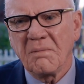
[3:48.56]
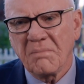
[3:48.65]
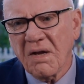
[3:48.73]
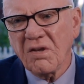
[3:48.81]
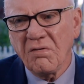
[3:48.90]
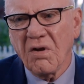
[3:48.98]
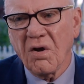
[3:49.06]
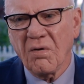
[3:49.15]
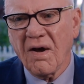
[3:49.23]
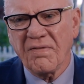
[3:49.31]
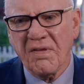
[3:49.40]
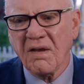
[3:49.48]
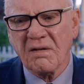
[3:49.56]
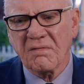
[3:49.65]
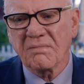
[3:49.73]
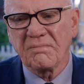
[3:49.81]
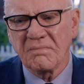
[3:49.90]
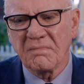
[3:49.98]
But, you know, I think
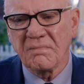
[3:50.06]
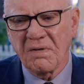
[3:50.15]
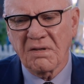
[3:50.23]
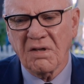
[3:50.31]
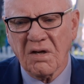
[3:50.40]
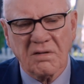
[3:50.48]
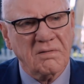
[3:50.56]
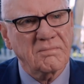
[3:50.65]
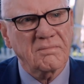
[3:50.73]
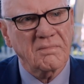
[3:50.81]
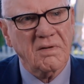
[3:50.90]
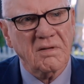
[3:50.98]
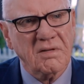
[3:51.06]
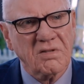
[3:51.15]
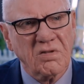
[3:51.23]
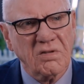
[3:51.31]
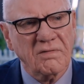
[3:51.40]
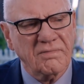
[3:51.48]
Murdoch
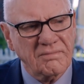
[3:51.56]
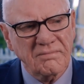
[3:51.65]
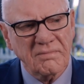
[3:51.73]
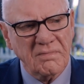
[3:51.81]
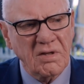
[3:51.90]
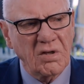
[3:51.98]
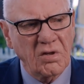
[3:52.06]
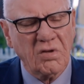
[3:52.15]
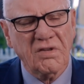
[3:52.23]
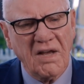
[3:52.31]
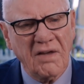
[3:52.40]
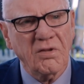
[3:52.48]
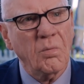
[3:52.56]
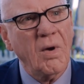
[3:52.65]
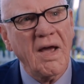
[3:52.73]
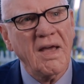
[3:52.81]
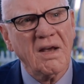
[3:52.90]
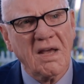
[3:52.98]
sort of looked the other
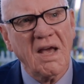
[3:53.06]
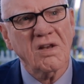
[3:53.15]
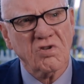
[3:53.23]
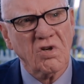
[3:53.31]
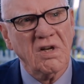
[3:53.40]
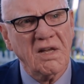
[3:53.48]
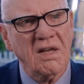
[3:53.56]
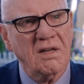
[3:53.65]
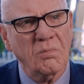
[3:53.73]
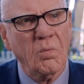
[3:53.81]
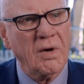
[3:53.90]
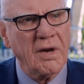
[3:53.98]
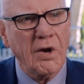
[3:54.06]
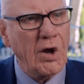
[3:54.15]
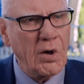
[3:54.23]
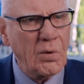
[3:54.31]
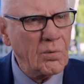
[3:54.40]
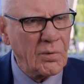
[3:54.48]
way occasionally. He didn't want to
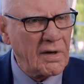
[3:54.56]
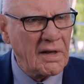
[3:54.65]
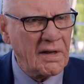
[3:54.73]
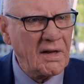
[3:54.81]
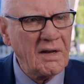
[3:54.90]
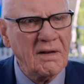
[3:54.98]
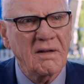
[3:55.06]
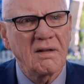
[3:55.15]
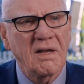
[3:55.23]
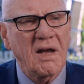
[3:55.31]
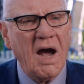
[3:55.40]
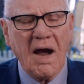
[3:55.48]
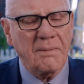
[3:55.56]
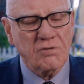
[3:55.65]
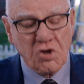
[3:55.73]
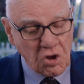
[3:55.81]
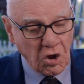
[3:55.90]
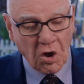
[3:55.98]
know, really. I'm
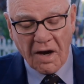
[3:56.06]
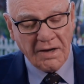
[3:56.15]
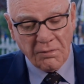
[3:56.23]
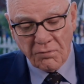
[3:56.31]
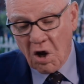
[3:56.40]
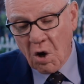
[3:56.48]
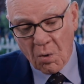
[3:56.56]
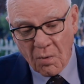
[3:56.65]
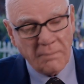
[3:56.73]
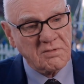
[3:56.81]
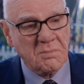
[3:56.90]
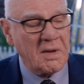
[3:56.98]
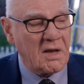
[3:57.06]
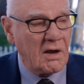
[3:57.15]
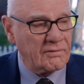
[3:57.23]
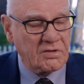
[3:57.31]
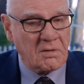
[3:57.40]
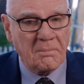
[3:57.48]
sure, I don't know. I'm speaking
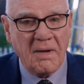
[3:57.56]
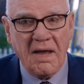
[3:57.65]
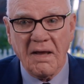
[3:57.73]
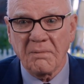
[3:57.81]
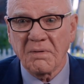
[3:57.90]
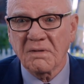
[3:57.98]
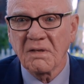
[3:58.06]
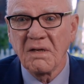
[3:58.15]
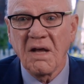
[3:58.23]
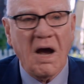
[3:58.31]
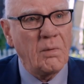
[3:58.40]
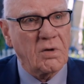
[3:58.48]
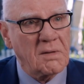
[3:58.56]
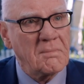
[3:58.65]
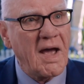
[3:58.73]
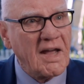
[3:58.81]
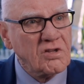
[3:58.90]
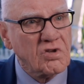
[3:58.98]
off the top of my head, but I would
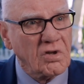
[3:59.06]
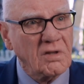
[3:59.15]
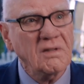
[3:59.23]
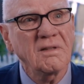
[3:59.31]
imagine.